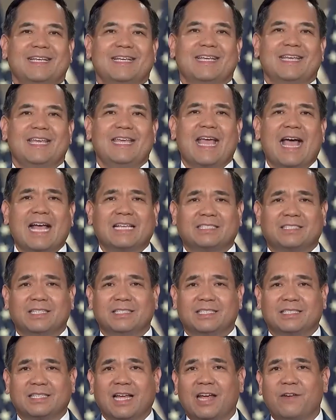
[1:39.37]
He asked
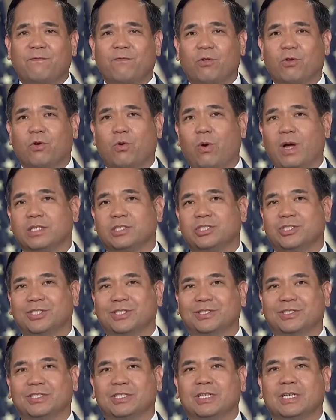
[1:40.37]
insightful
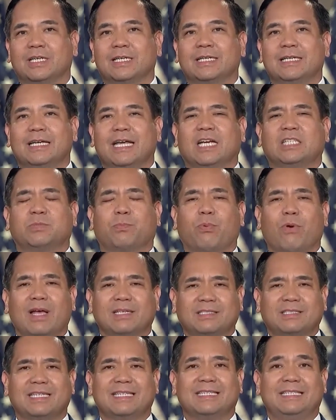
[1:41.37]
questions,
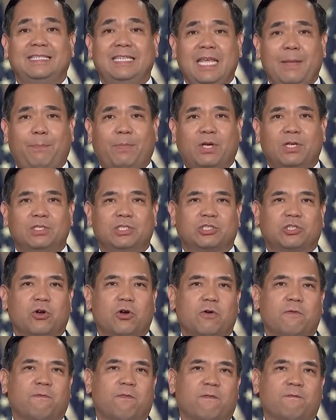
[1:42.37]
expressed deep
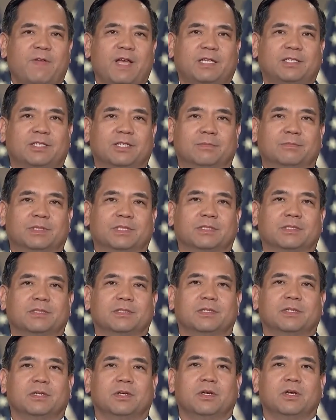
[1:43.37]
concern for victims.
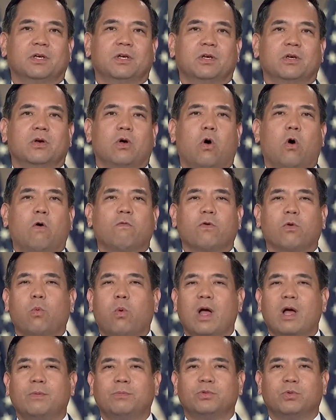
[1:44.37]

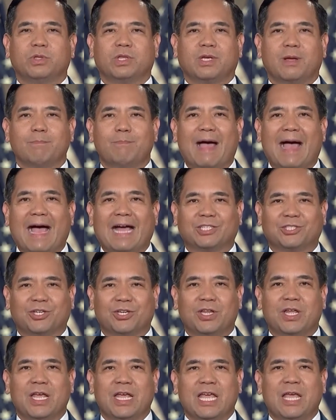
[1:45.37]
Overwhelmed with
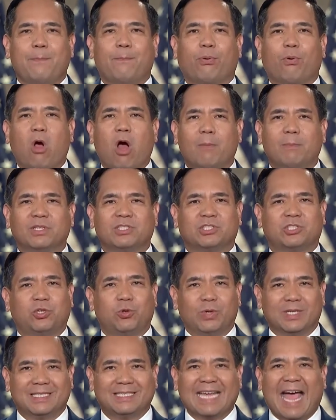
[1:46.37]
compassion, he promised
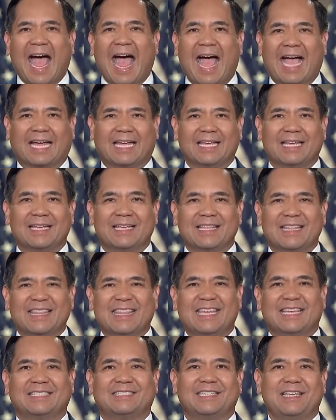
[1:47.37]
to attack
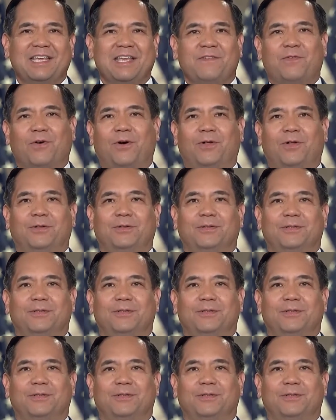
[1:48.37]
this evil.